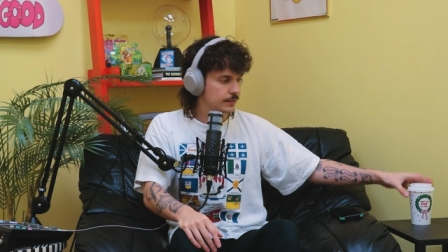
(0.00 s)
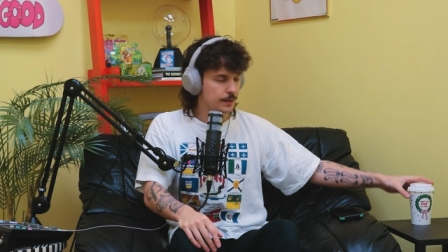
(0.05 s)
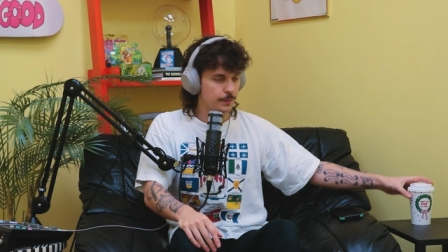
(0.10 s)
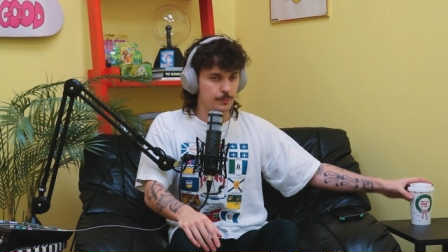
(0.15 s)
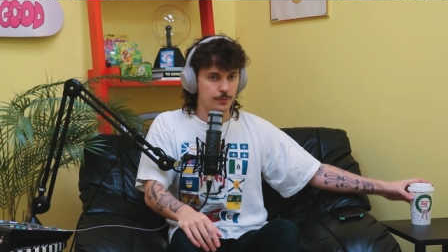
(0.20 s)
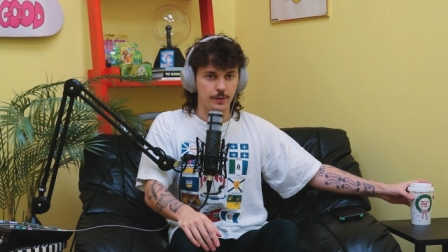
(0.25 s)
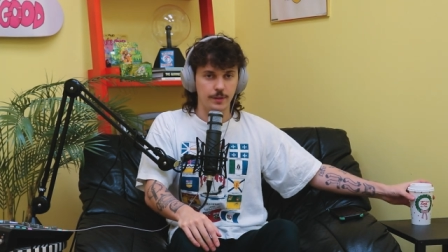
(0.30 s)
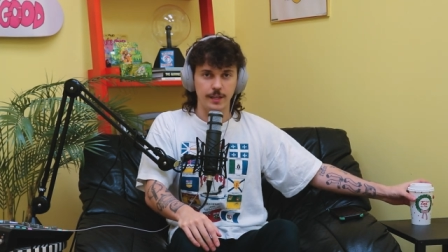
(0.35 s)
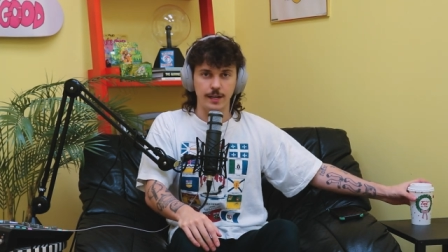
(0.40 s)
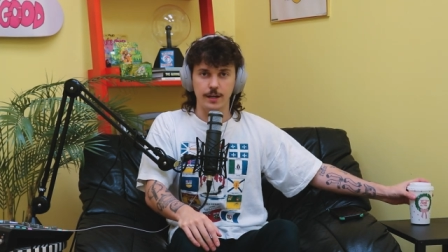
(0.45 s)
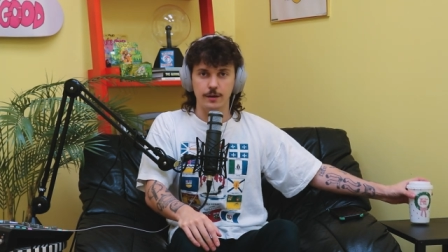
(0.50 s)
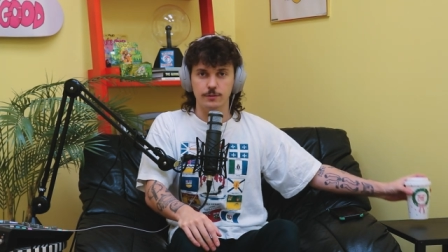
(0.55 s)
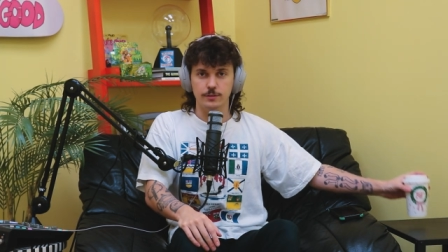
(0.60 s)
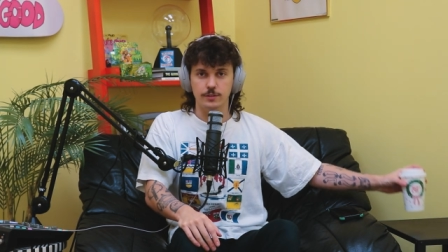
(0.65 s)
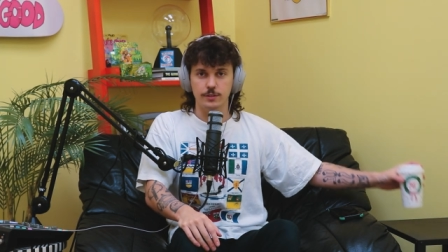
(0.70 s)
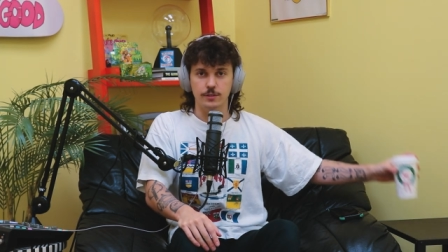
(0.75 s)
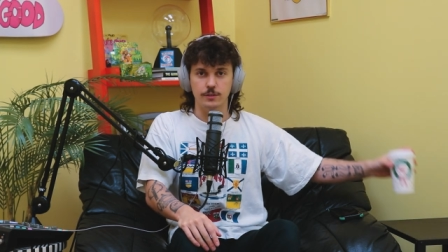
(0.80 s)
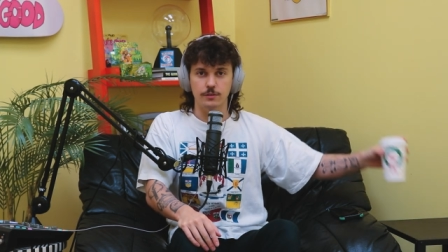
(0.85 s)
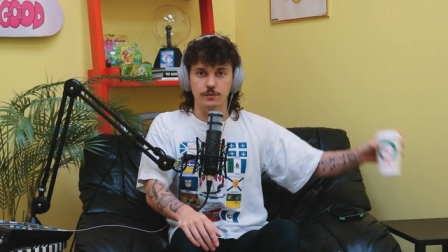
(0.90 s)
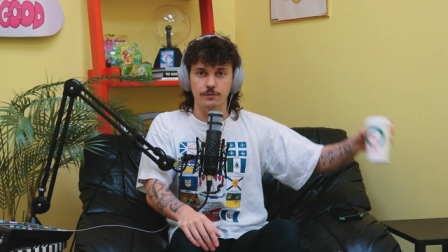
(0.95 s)
I'm putting that out
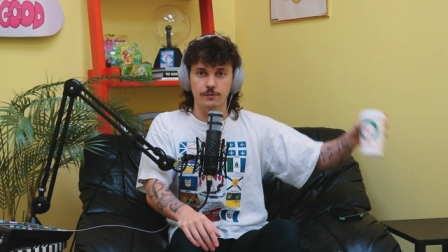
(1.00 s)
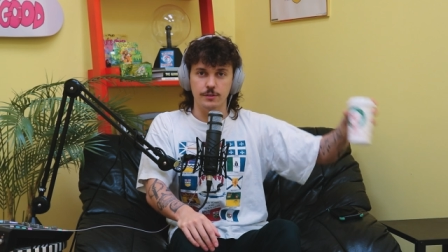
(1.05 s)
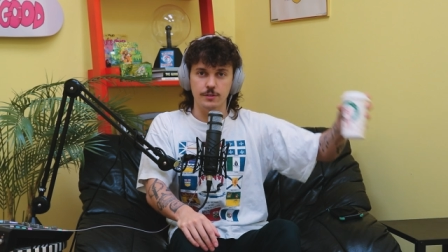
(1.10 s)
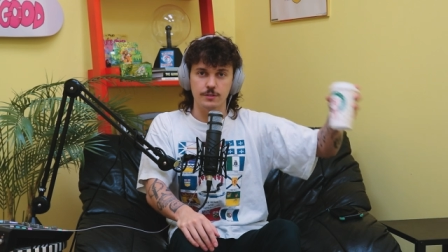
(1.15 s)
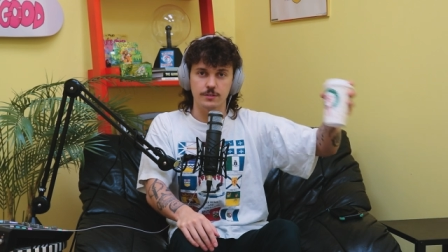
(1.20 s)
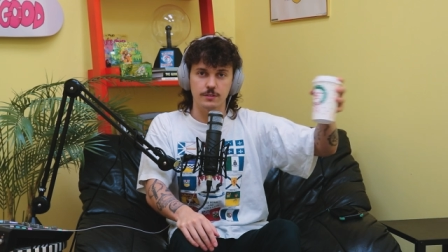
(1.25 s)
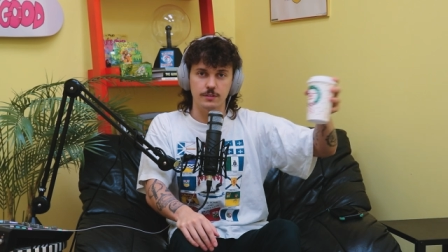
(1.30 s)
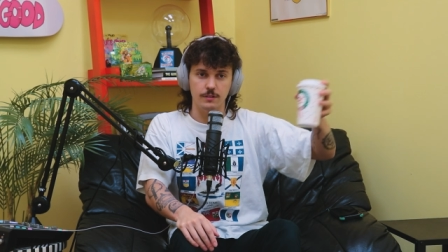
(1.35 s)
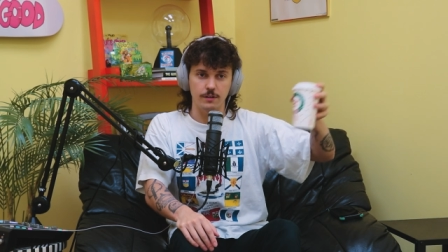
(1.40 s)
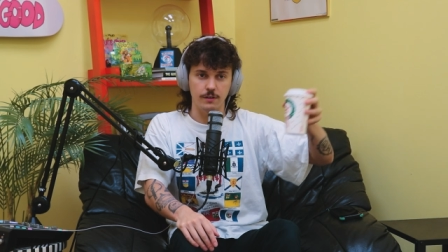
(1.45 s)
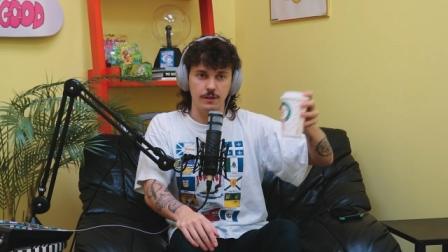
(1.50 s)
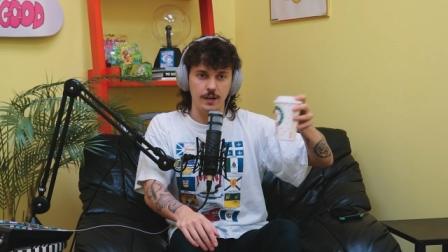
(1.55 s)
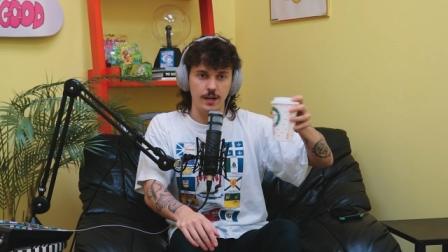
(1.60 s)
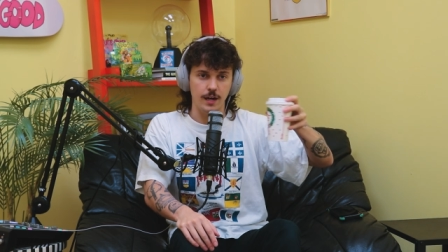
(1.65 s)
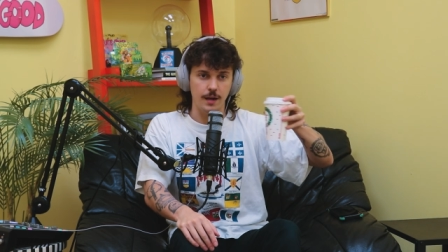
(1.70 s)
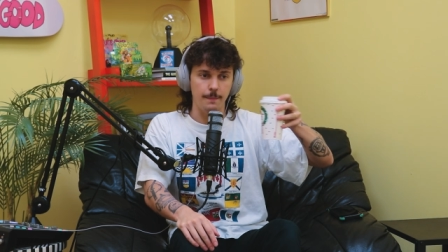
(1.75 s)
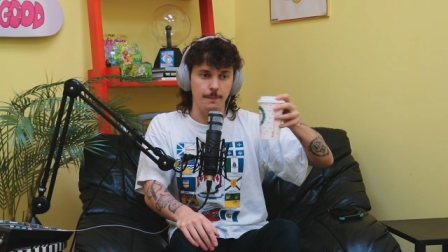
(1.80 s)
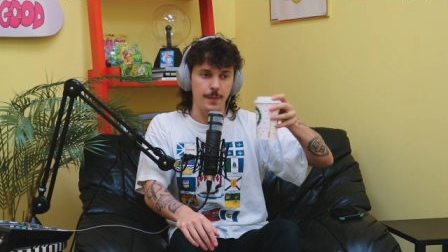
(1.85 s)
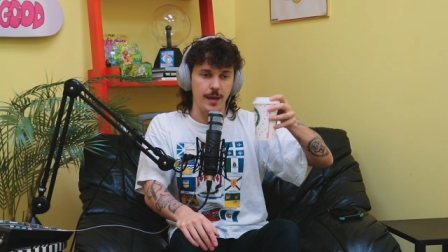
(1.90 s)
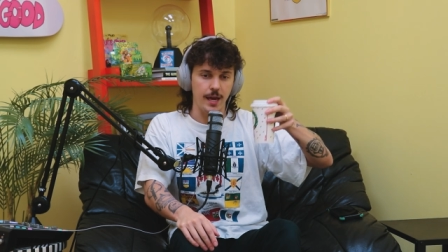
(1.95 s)
into the universe, all
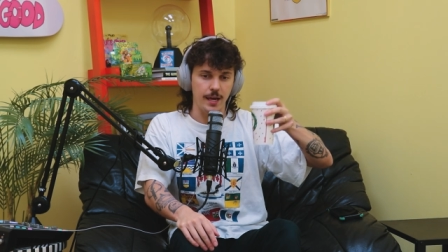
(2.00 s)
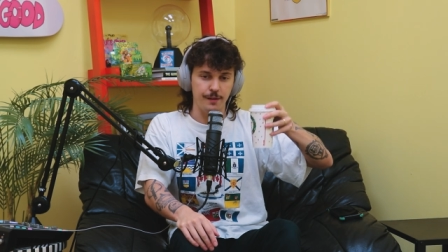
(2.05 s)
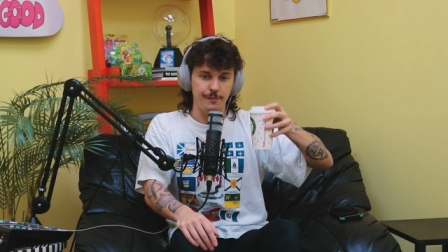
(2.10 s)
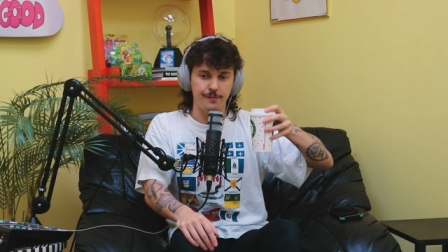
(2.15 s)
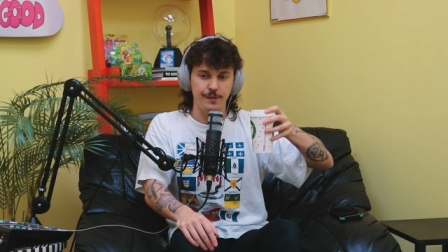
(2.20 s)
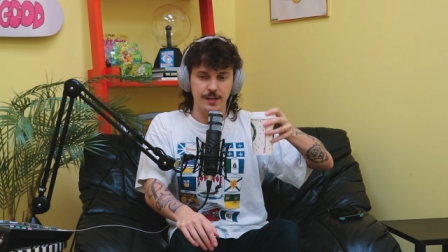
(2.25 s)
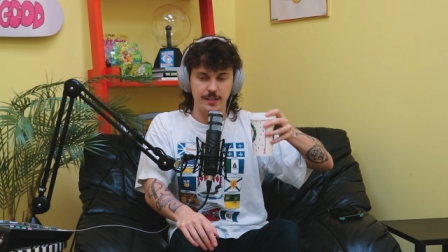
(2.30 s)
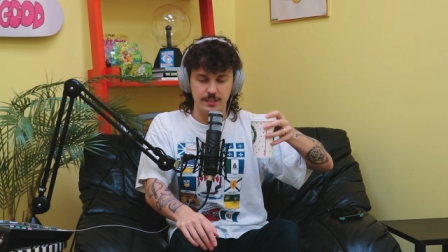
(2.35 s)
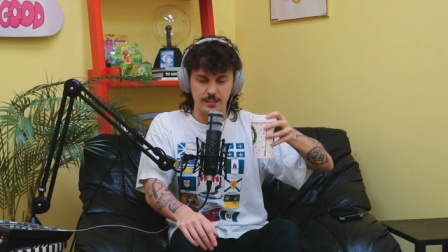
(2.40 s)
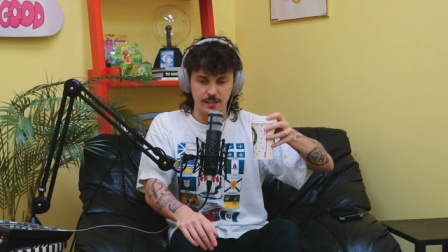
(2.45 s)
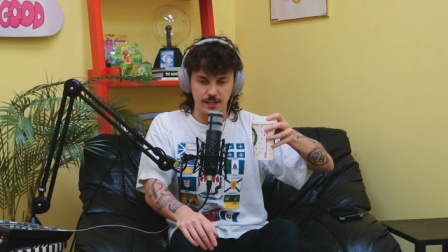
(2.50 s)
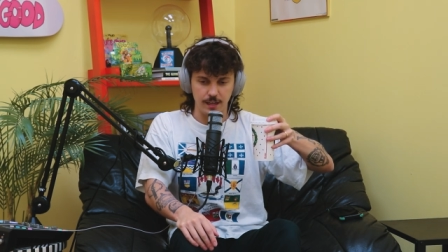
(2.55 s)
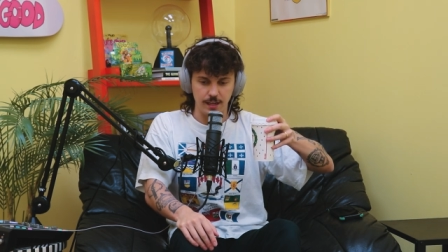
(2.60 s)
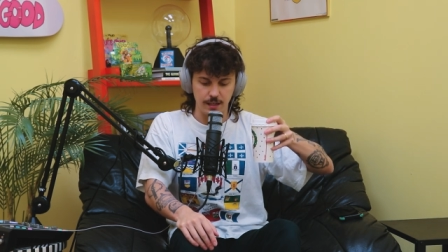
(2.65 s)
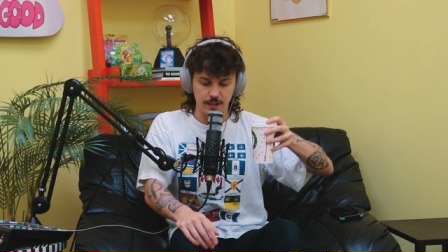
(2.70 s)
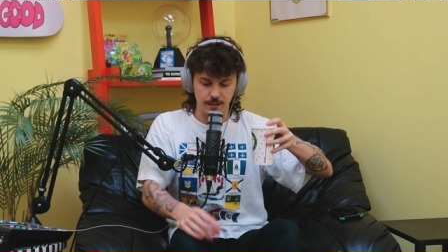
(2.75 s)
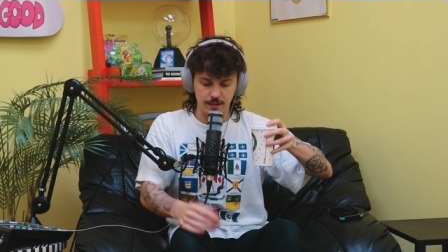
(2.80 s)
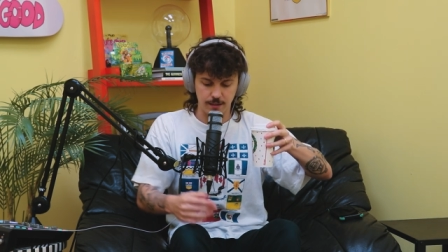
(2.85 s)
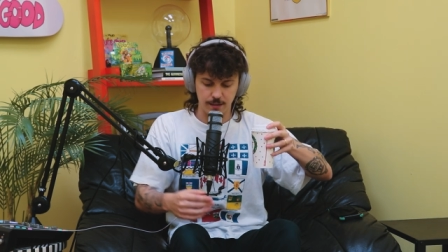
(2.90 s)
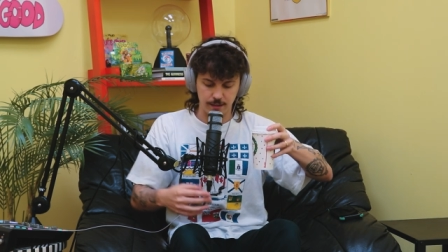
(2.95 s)
right? I'm manifesting
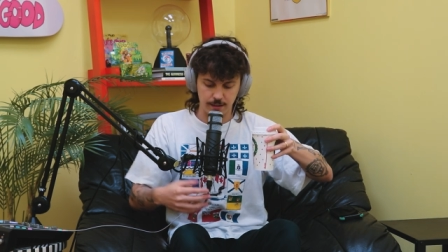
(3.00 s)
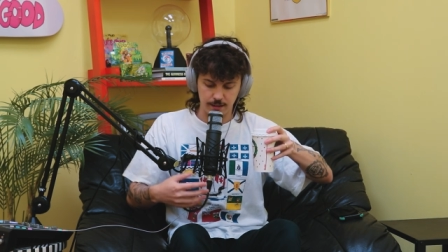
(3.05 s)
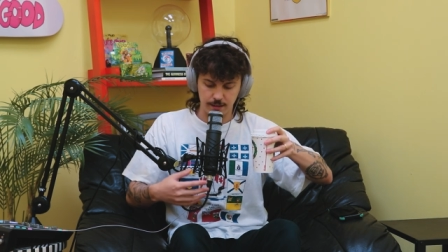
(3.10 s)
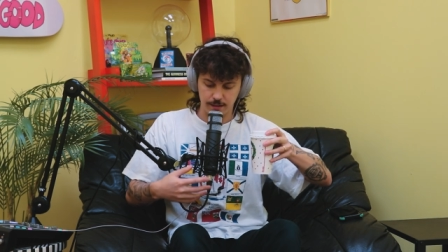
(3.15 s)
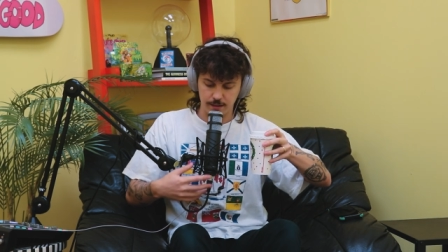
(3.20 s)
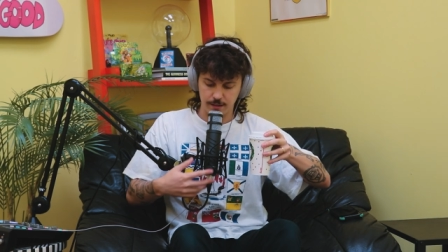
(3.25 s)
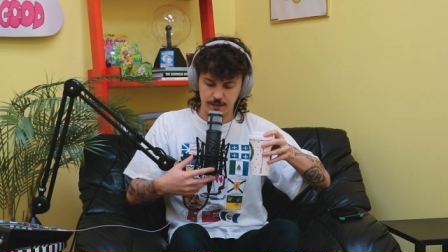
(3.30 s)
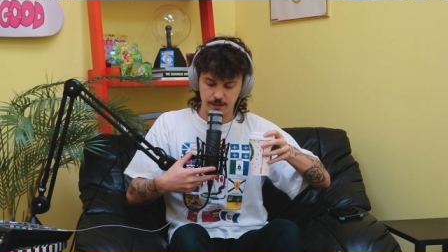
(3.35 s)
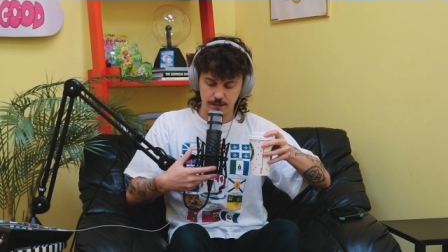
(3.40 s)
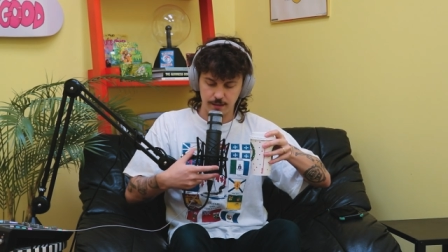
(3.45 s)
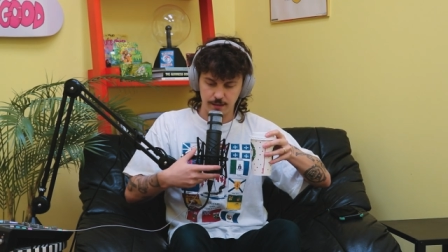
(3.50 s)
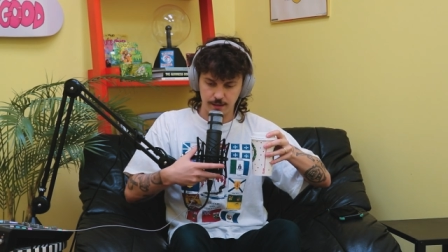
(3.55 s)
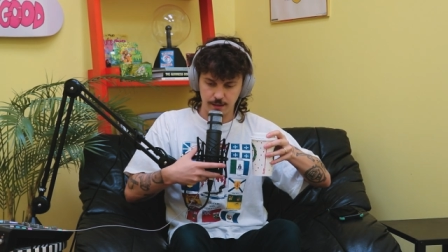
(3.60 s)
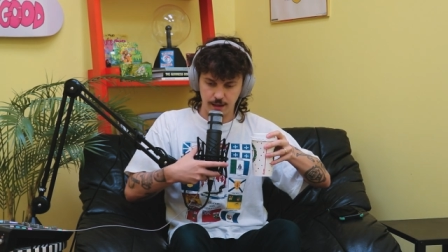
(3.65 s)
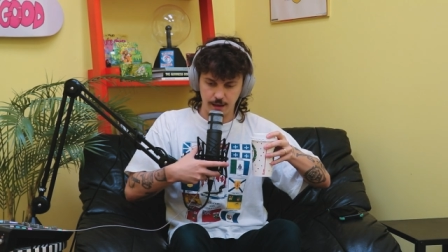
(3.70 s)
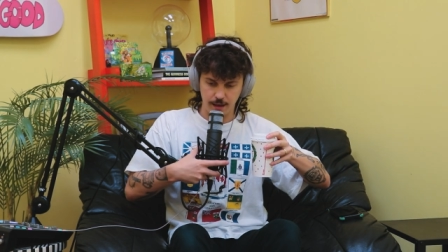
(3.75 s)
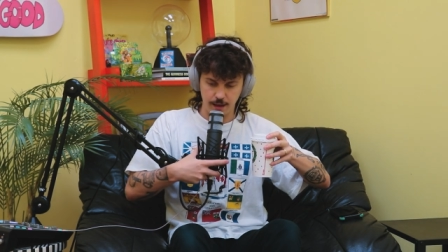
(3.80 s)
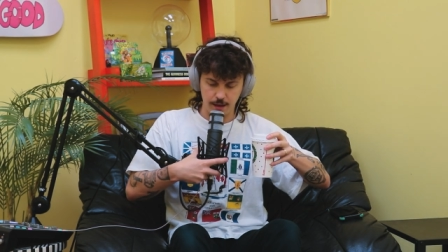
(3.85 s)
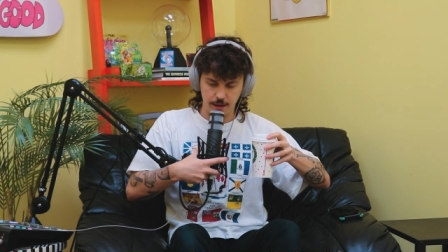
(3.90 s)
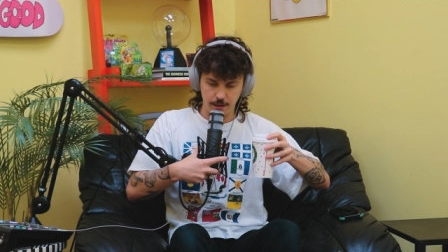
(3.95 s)
it.
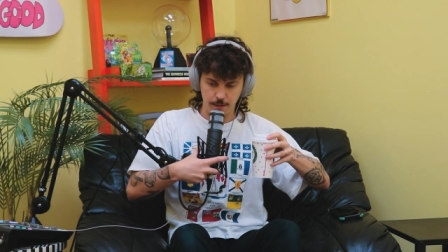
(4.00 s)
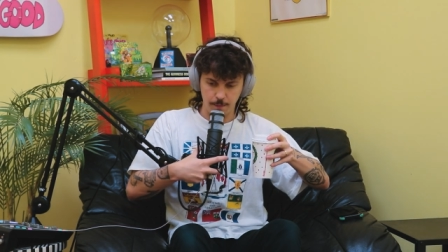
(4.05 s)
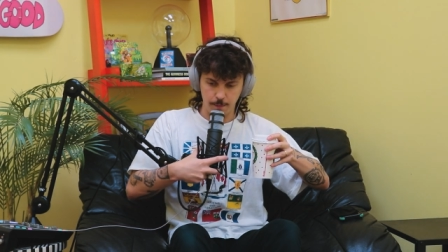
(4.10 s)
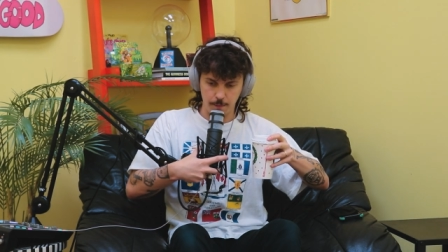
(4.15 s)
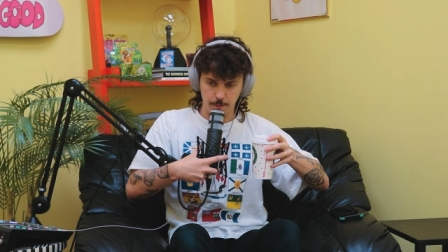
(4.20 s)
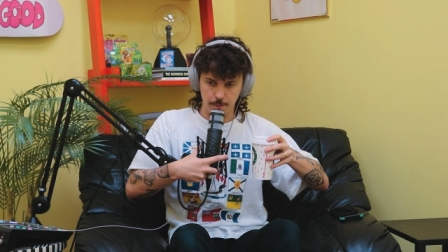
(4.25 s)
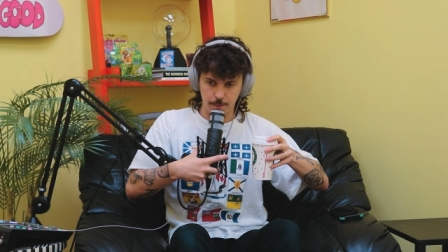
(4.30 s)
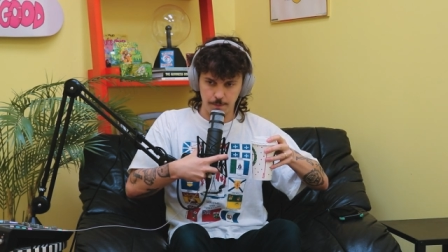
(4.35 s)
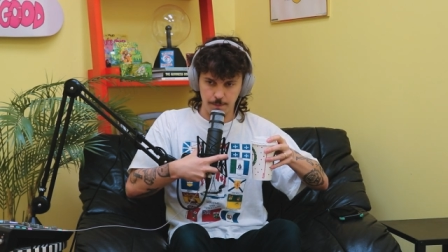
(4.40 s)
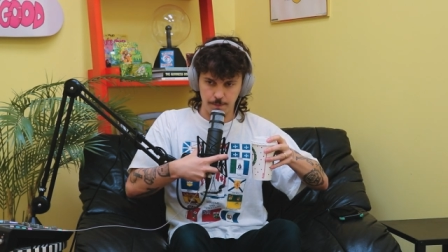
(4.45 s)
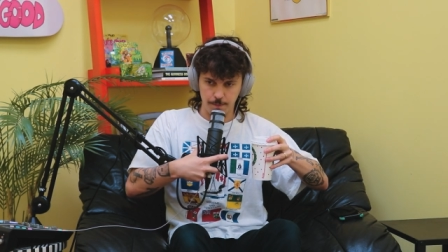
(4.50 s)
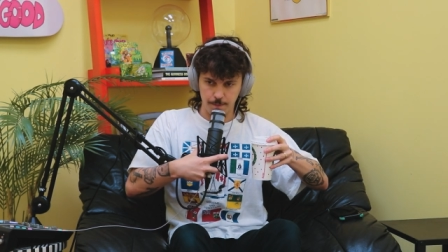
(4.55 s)
That'd